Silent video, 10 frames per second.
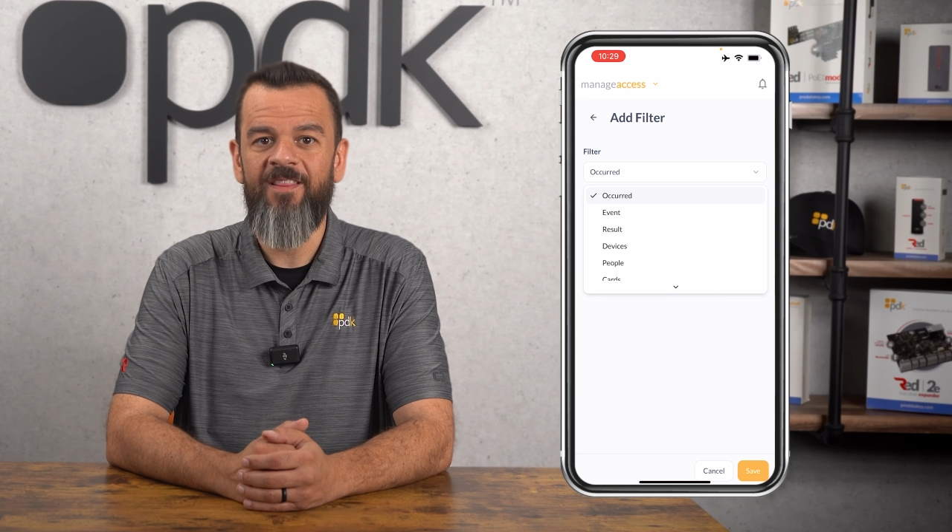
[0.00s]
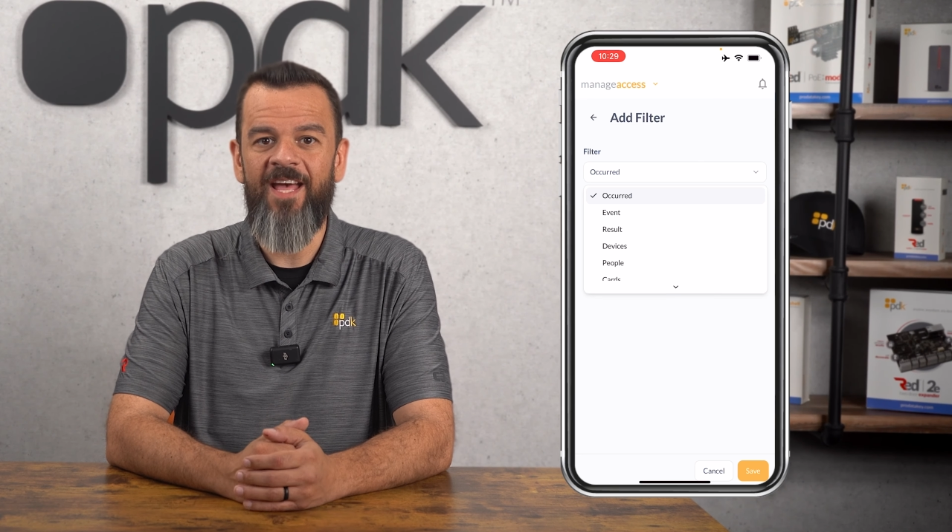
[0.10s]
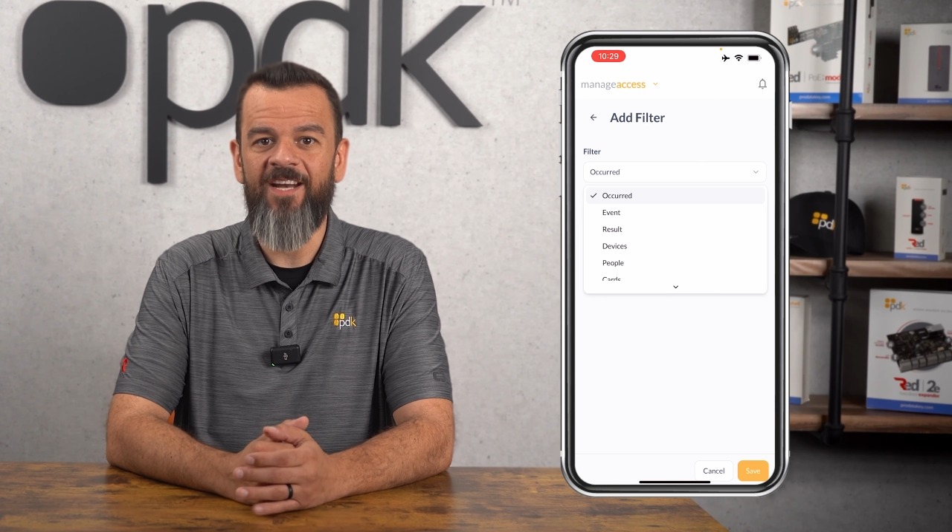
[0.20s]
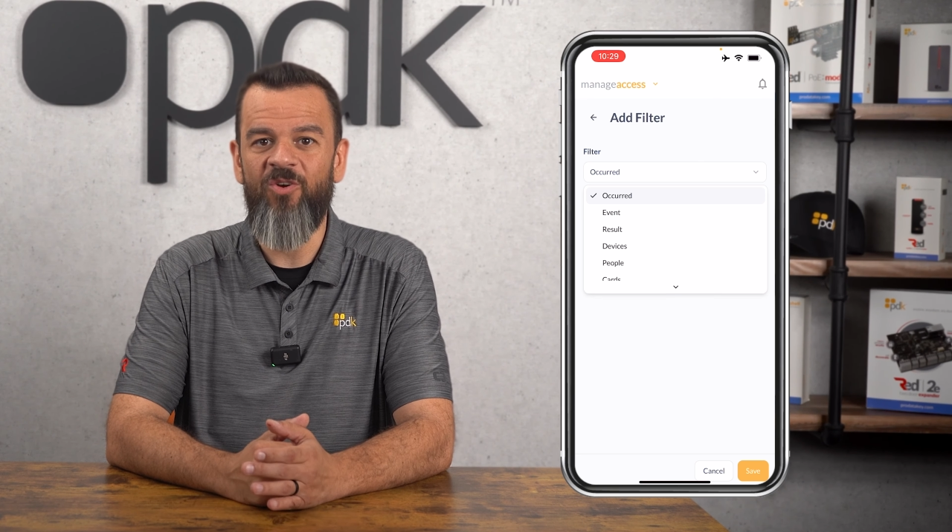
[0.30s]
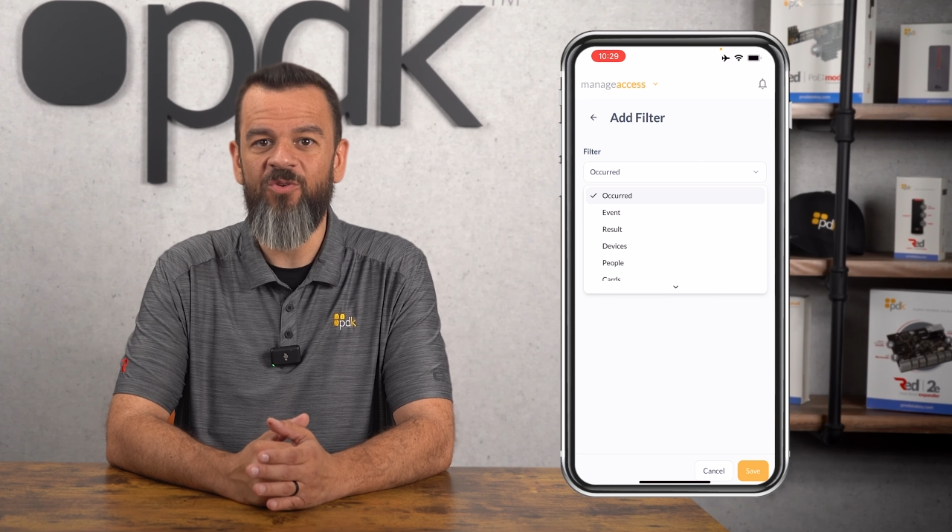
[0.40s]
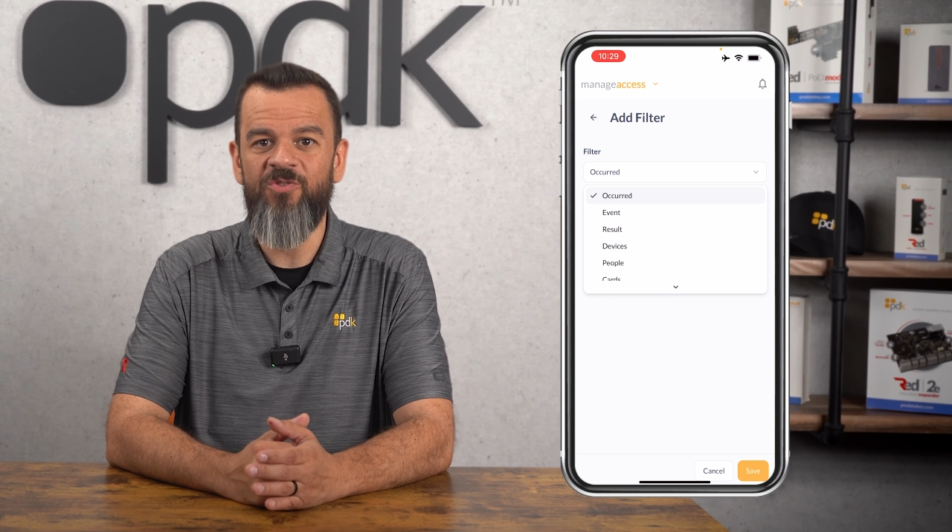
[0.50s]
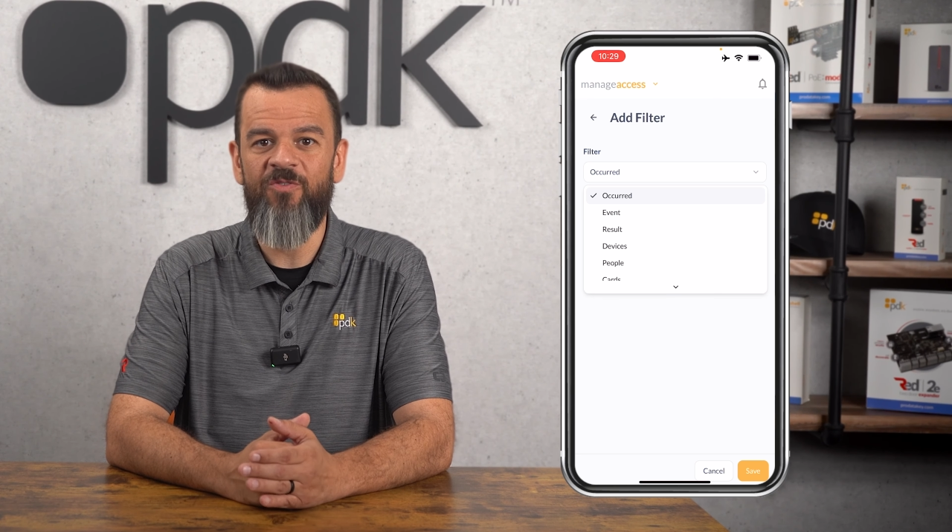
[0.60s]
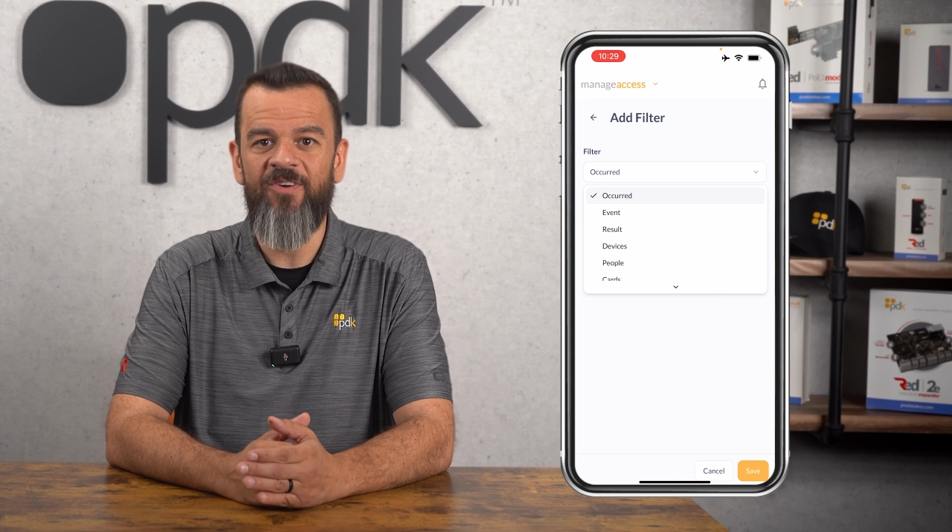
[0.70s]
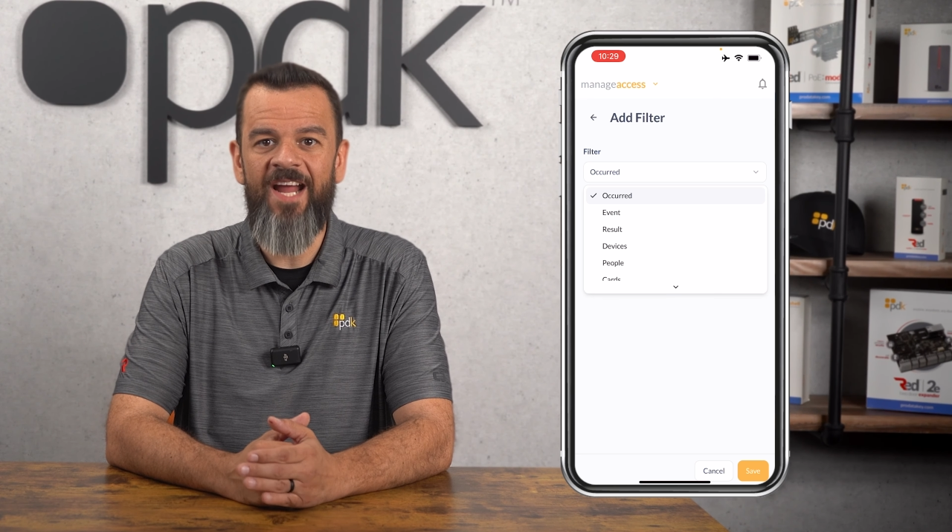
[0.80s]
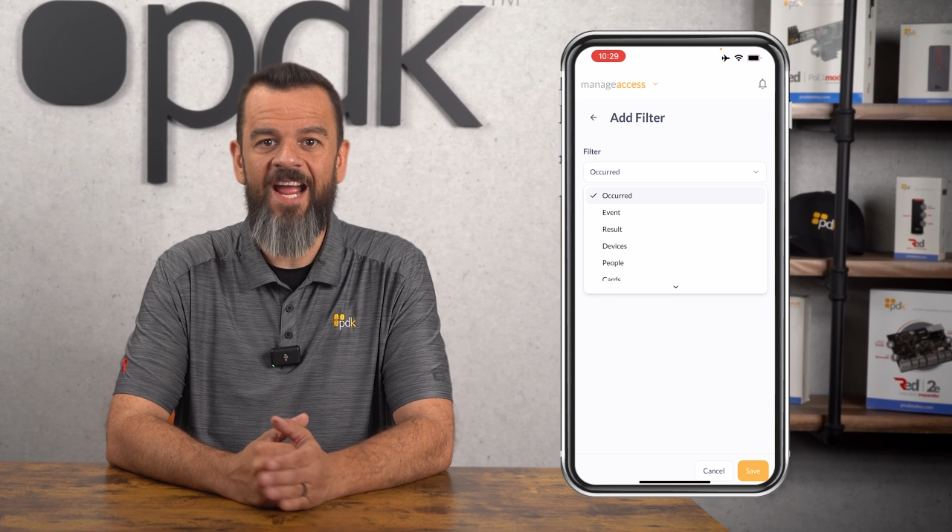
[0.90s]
that goes over